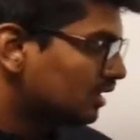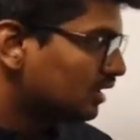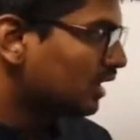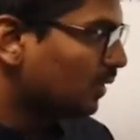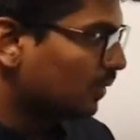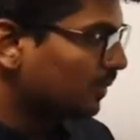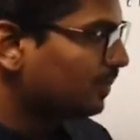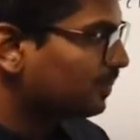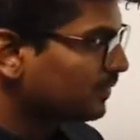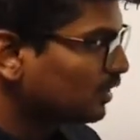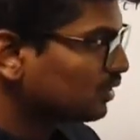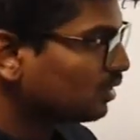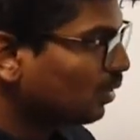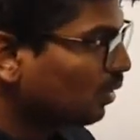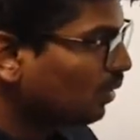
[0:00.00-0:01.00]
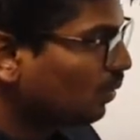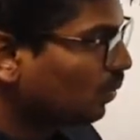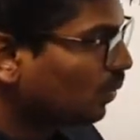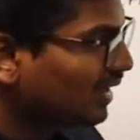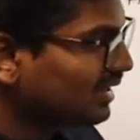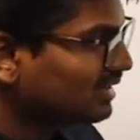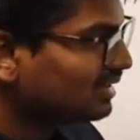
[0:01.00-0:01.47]
Now, so
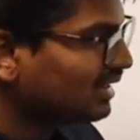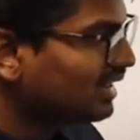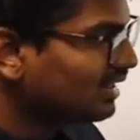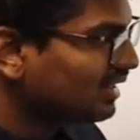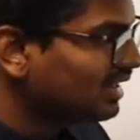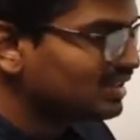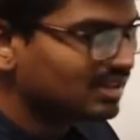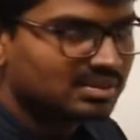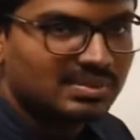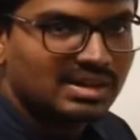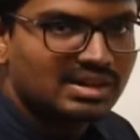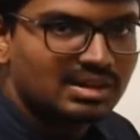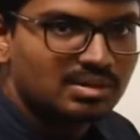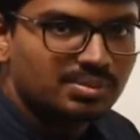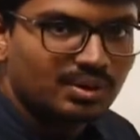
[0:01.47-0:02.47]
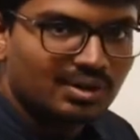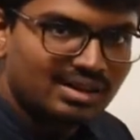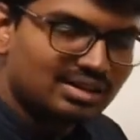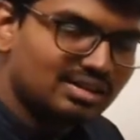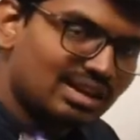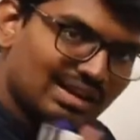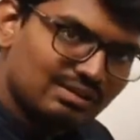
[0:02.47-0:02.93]
once it reaches melting point,